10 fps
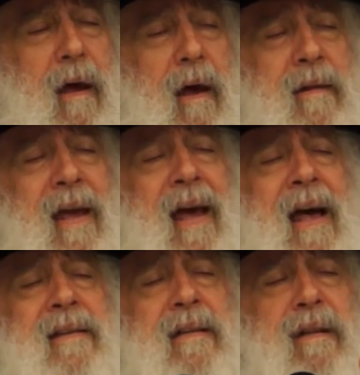And I
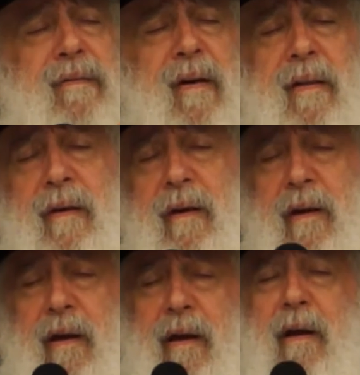asked the father,
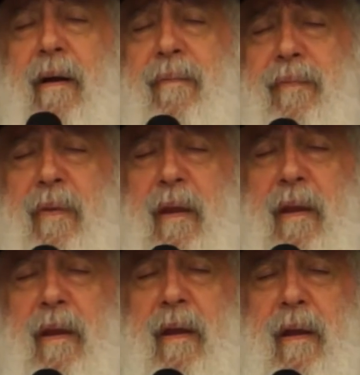
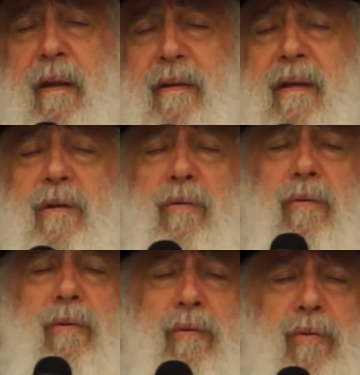did
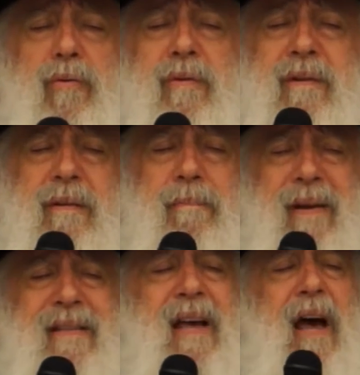you do
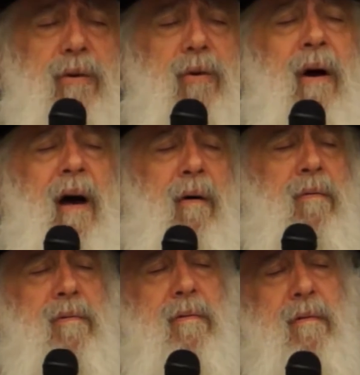Pesach in your
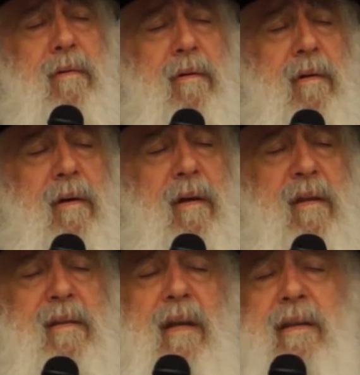house? He
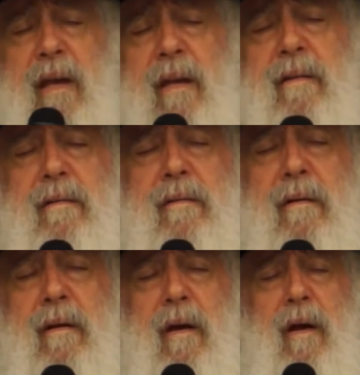said, yes.
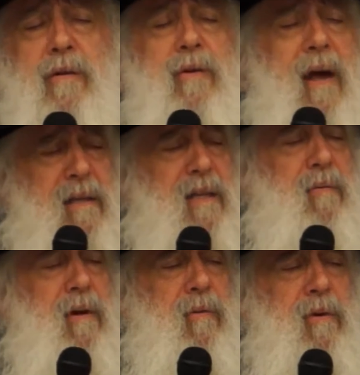So I asked him
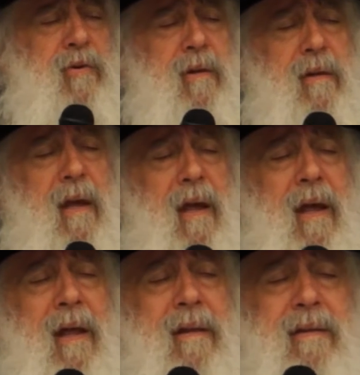one question.
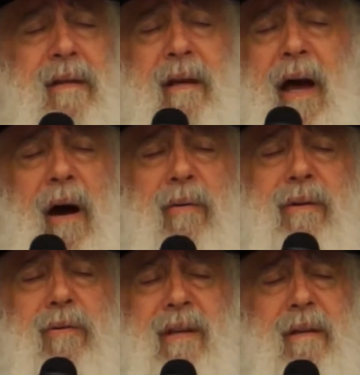How
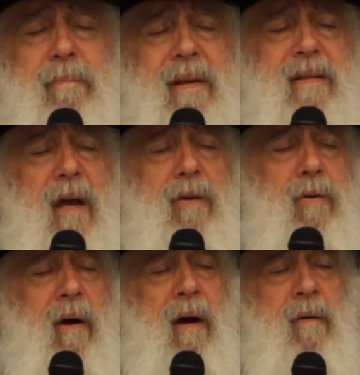did you did Pesach in
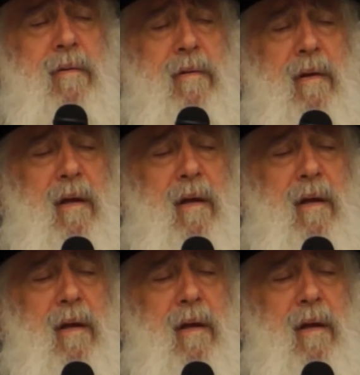your house?